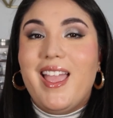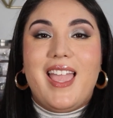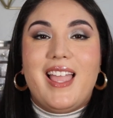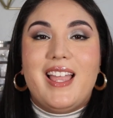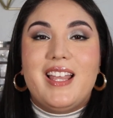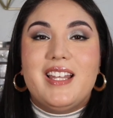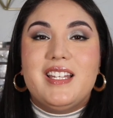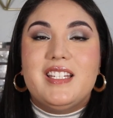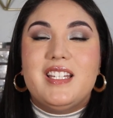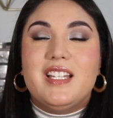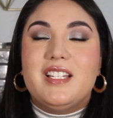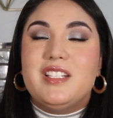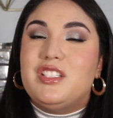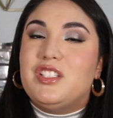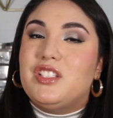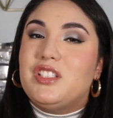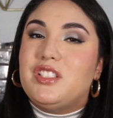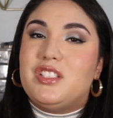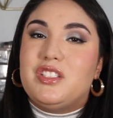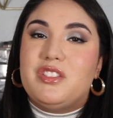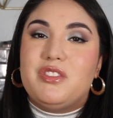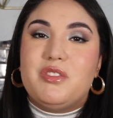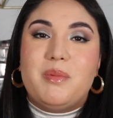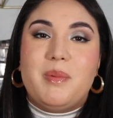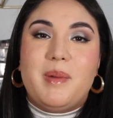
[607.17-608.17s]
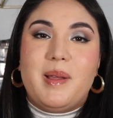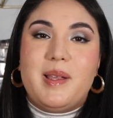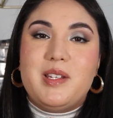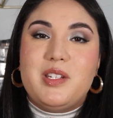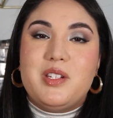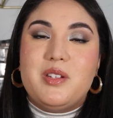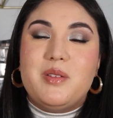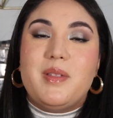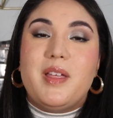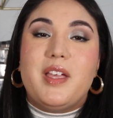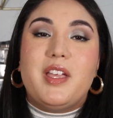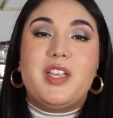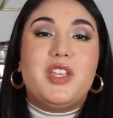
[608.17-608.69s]
And just to remind
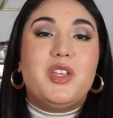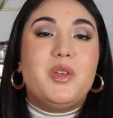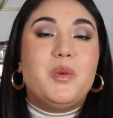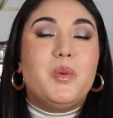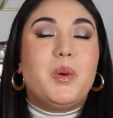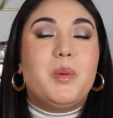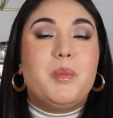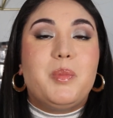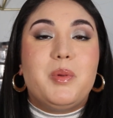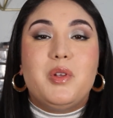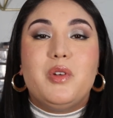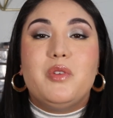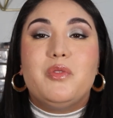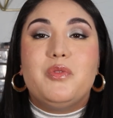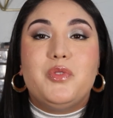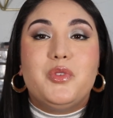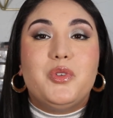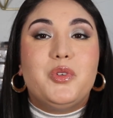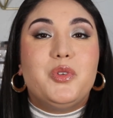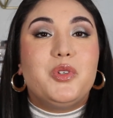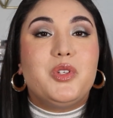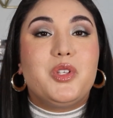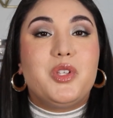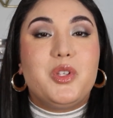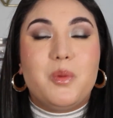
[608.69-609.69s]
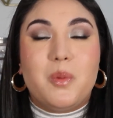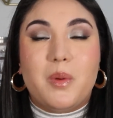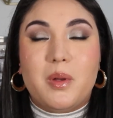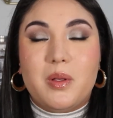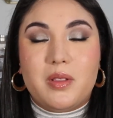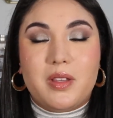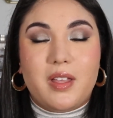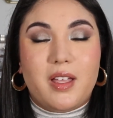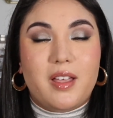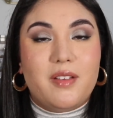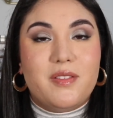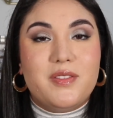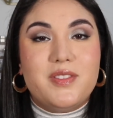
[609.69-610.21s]
you that you are beautiful, you are
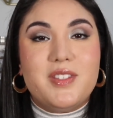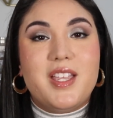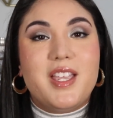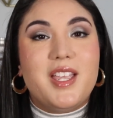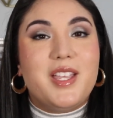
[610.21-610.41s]
loved,